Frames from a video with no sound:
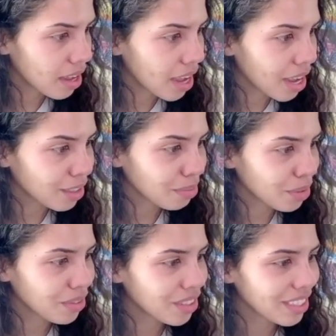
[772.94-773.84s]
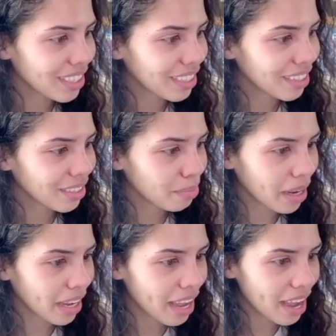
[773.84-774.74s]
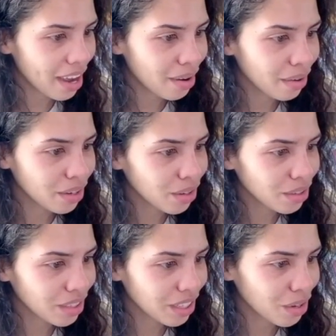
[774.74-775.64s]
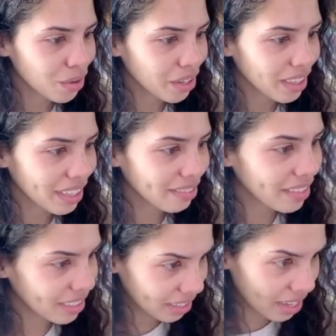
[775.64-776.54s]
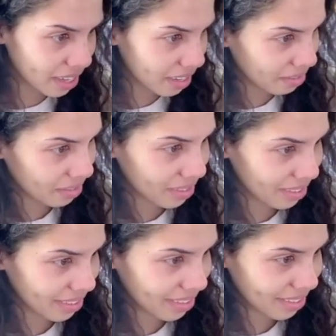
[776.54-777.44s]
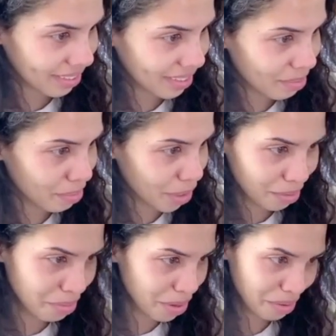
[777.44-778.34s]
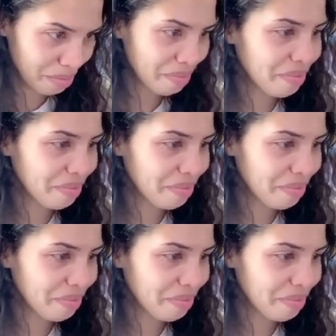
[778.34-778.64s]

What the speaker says: I was moved to tears by how Kozuki Oden lived his life. Ba-dum, ba-dum.